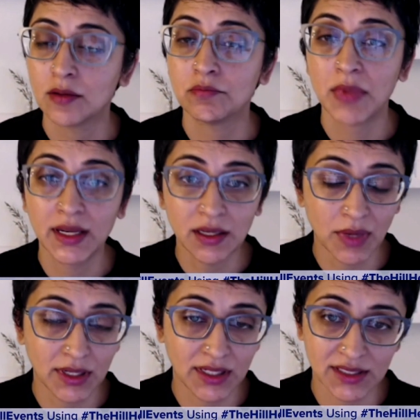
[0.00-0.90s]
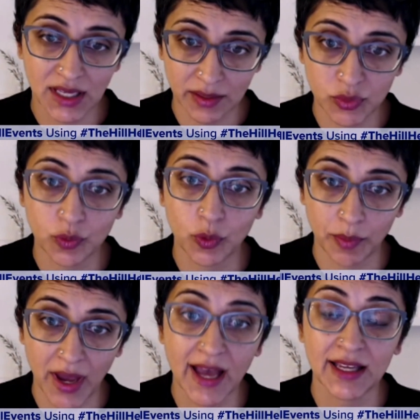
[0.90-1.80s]
many, many times more
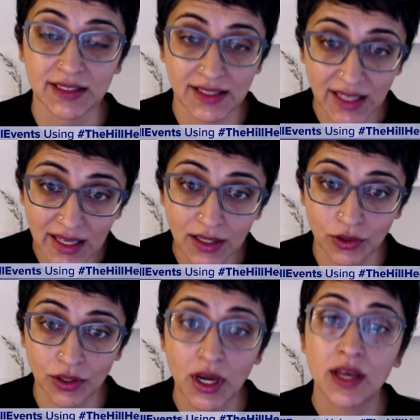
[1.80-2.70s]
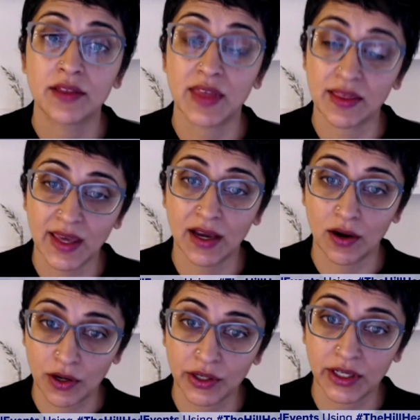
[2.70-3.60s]
patents here than they
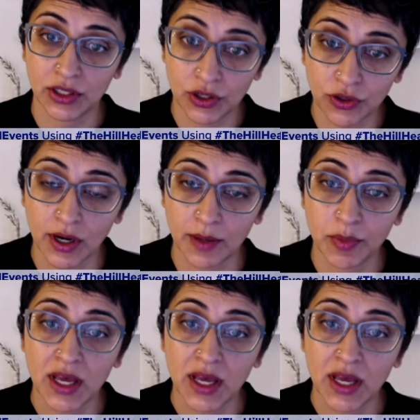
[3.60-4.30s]
are in Europe.